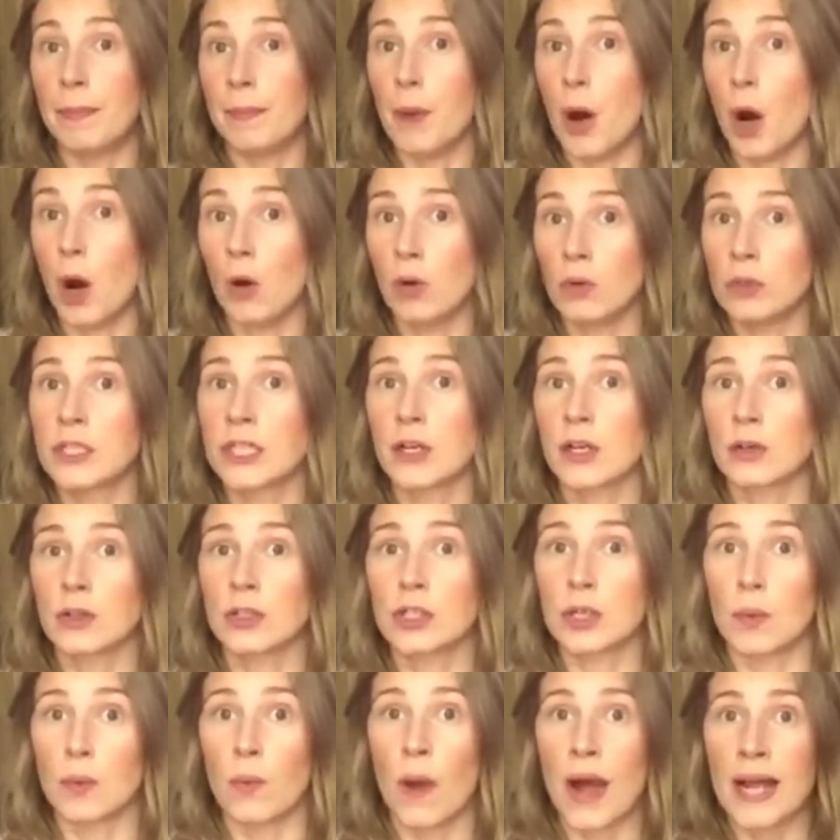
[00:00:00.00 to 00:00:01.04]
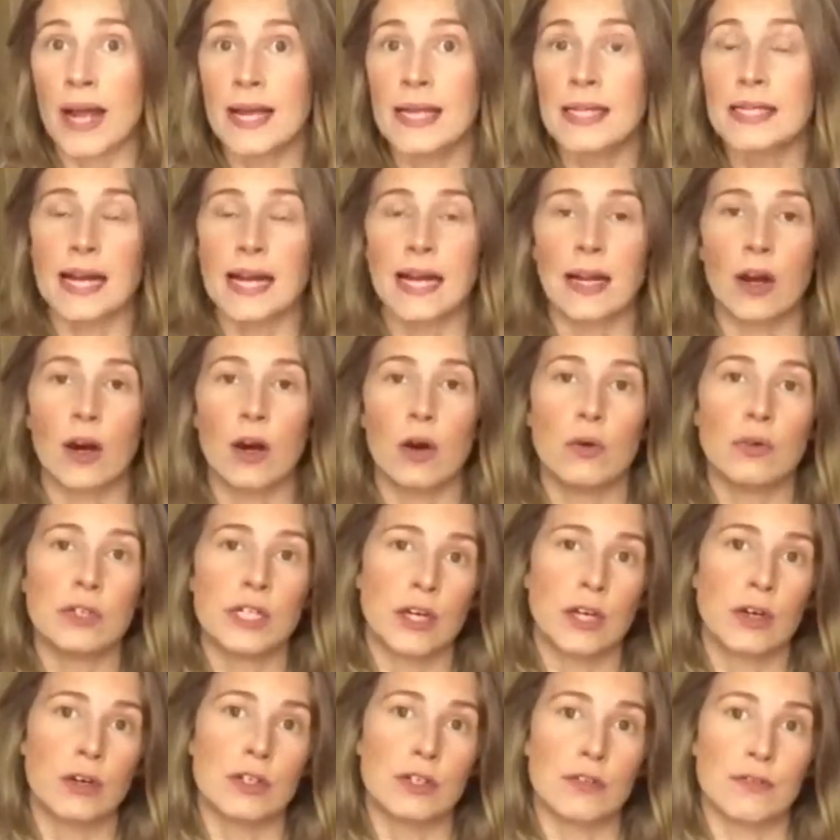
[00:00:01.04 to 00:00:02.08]
holding on to weight and
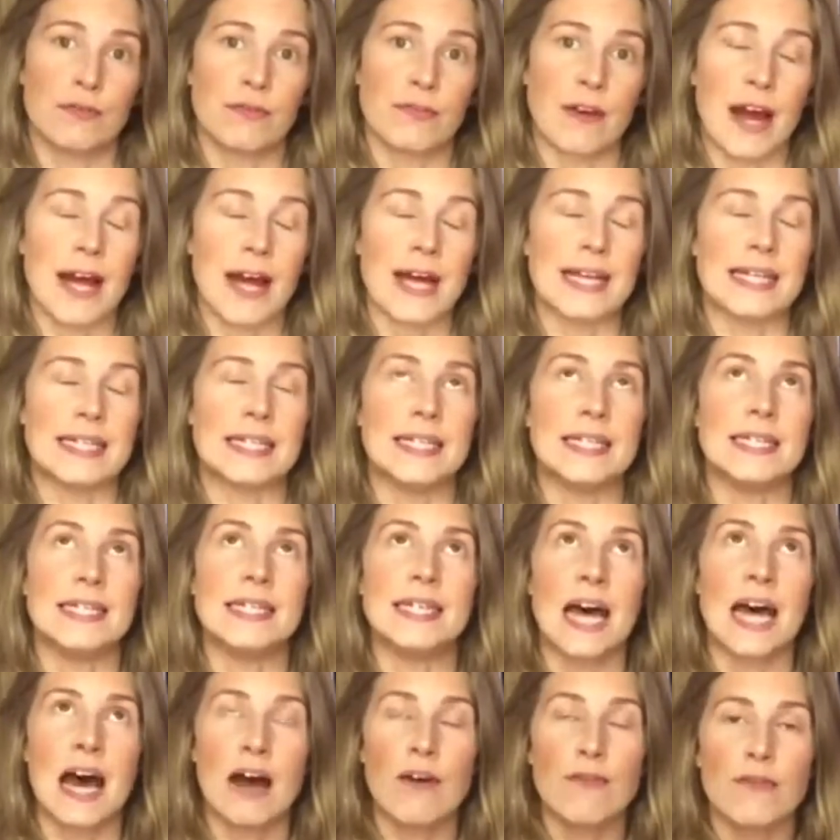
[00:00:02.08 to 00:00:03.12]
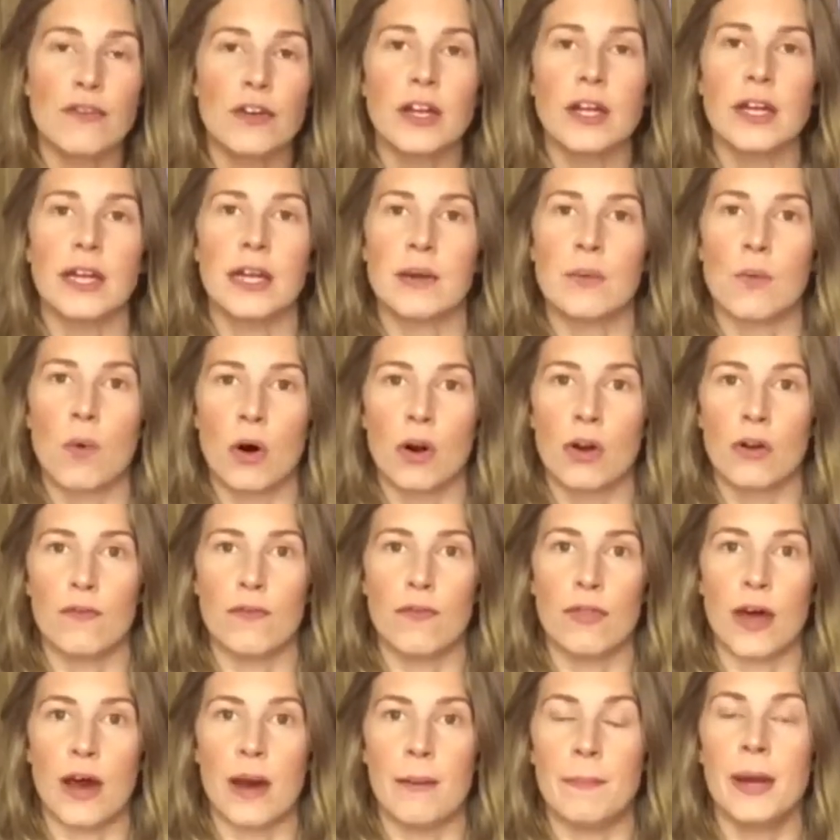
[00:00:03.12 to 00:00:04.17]
holding on to fat is definitely one of
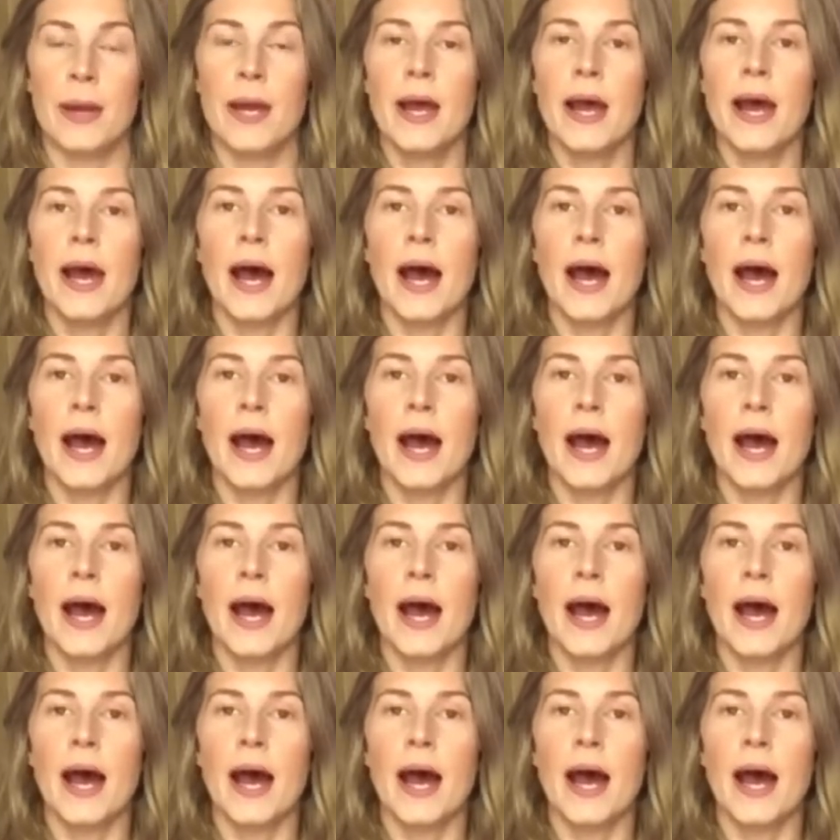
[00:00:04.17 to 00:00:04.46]
them.